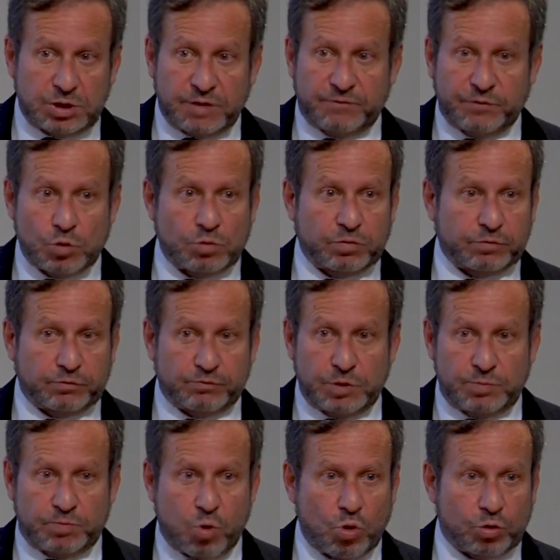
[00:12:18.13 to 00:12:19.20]
If you're a
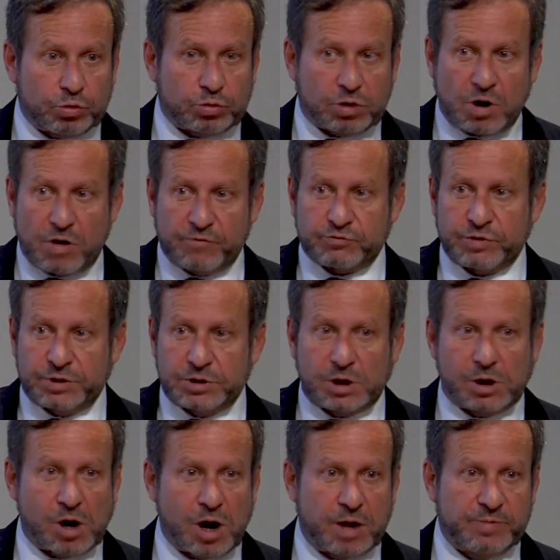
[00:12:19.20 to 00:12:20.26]
reporter covering the
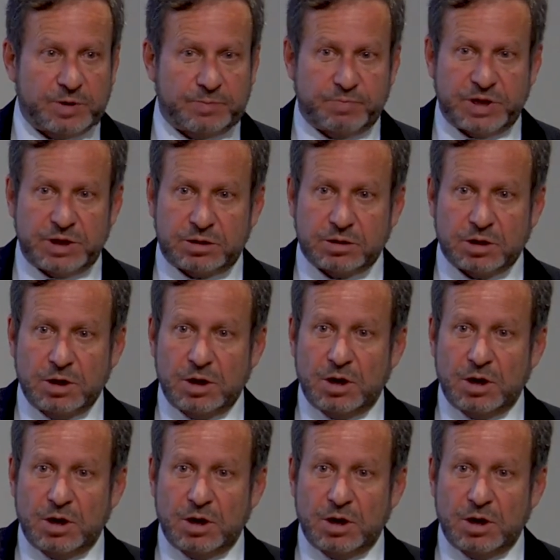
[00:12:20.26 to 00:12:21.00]
climate beat,